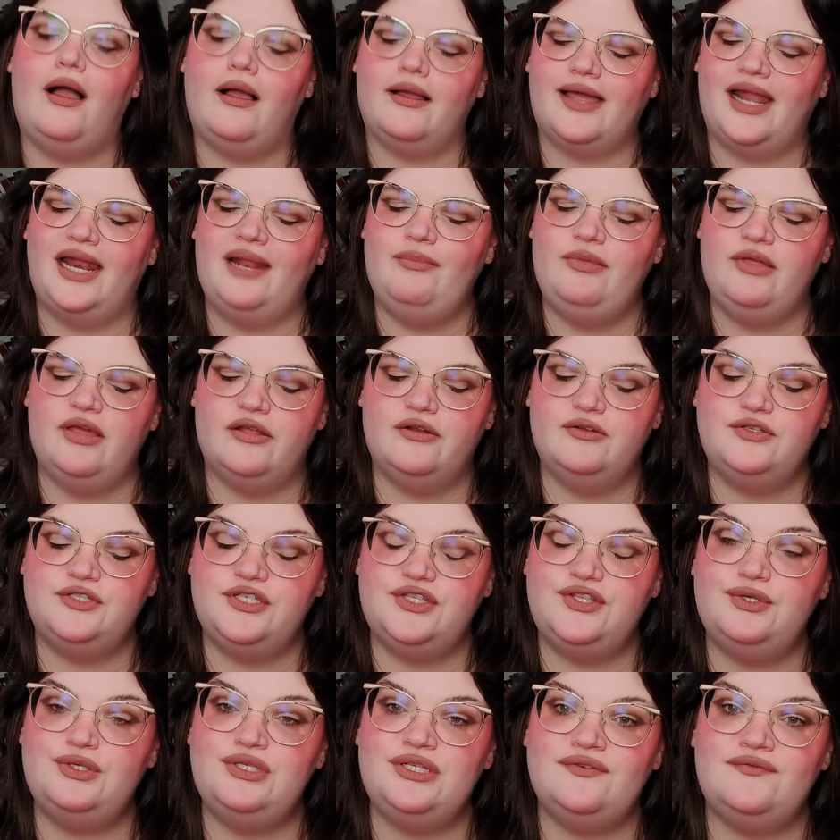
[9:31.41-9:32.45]
Can I be honest
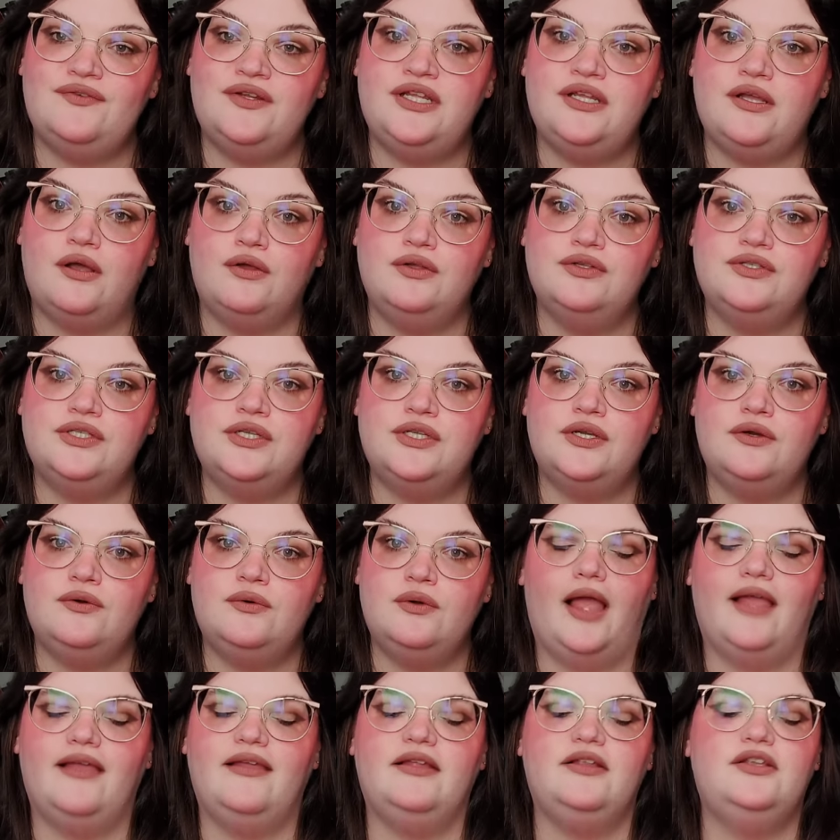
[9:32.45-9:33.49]
with you, Tiffany? Also,
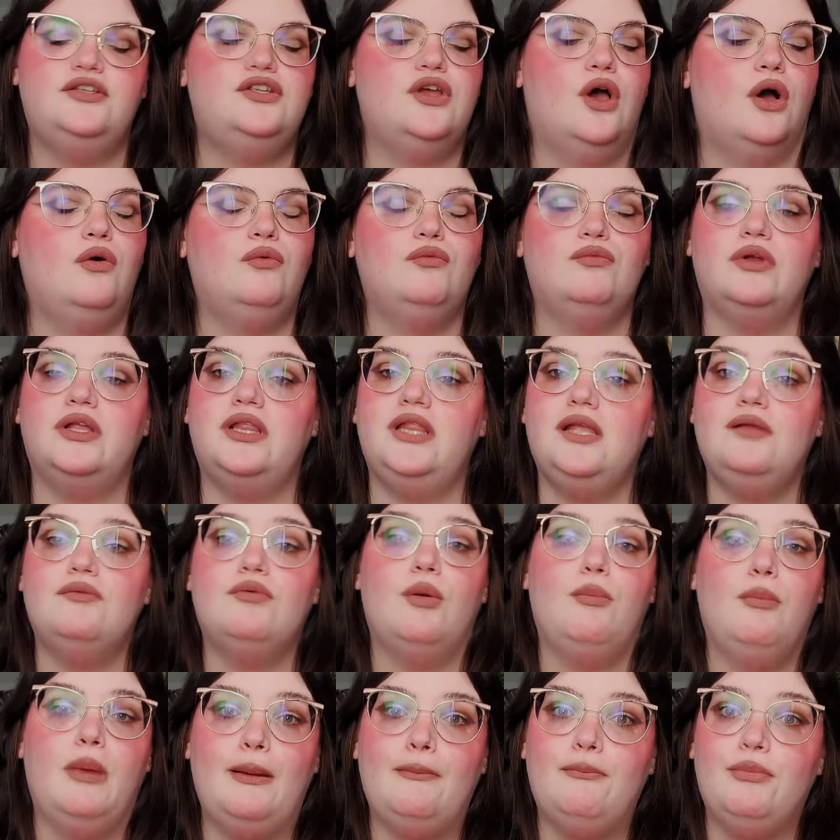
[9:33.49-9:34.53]
I don't really
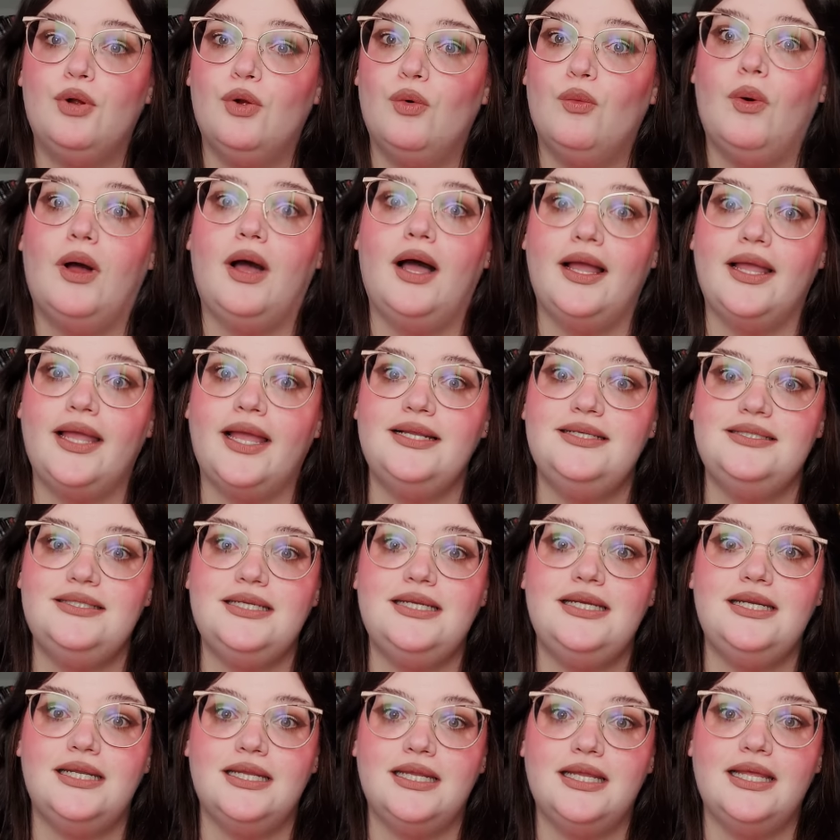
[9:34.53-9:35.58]
remember why I
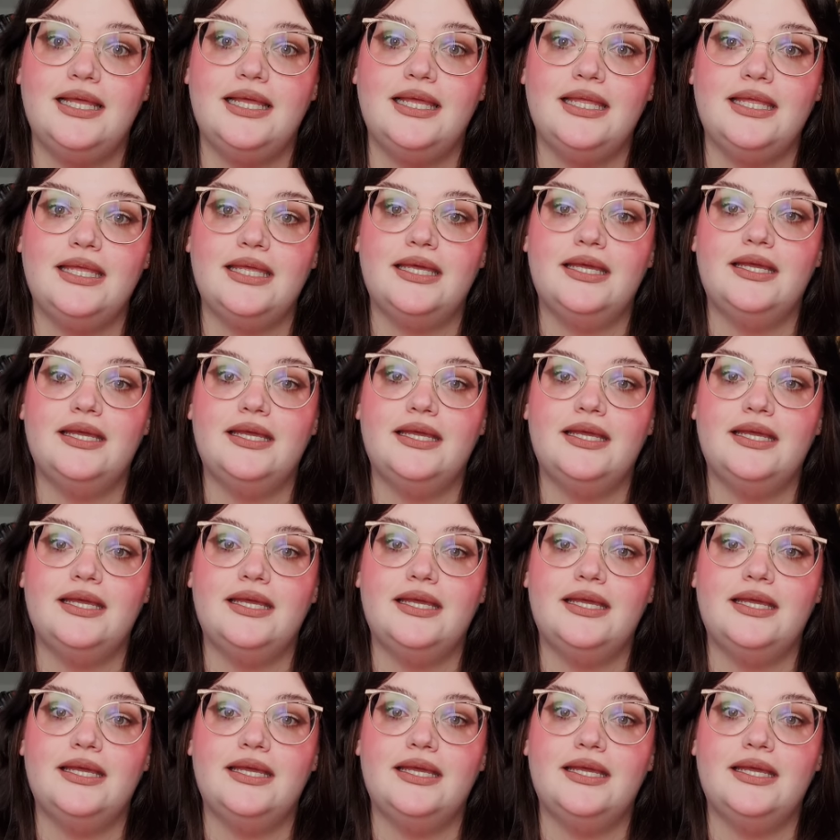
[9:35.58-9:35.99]
didn't like